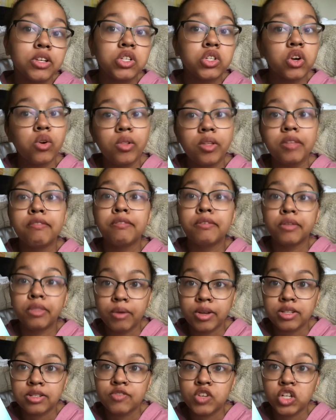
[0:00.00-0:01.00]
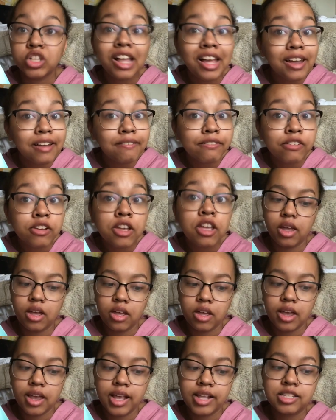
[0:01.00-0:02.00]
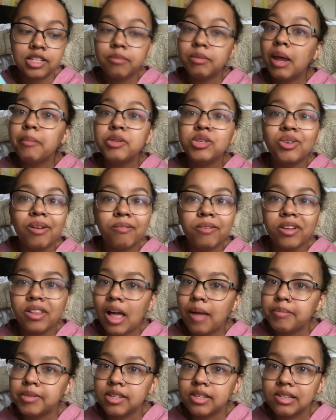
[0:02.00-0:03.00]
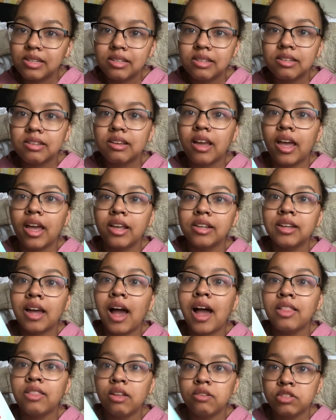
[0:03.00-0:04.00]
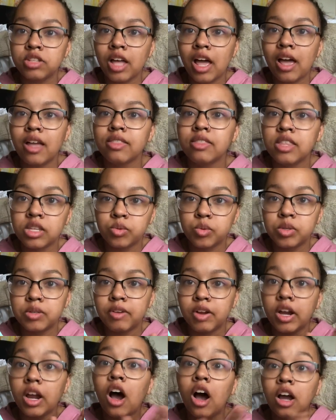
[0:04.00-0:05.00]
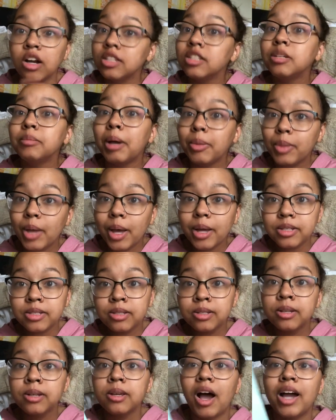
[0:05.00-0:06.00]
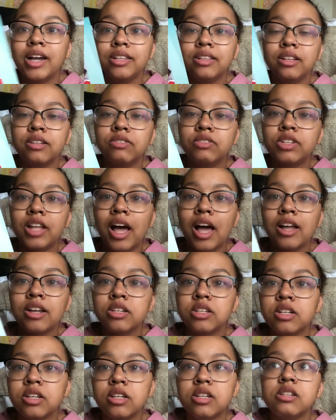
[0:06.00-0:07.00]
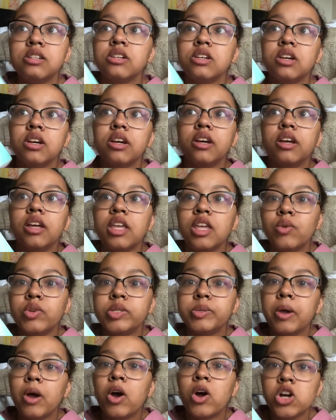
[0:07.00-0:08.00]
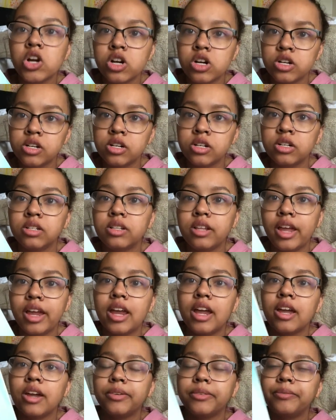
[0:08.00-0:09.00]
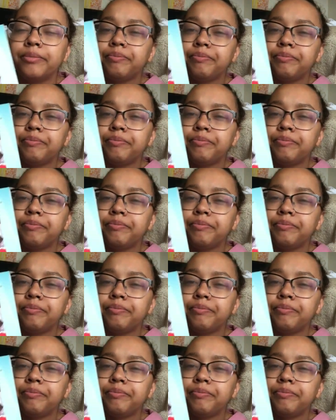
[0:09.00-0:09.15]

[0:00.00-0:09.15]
going to struggle with for the rest of your life, and sometimes you have relapses, and I loved that this was very honest about that. I loved that it was her like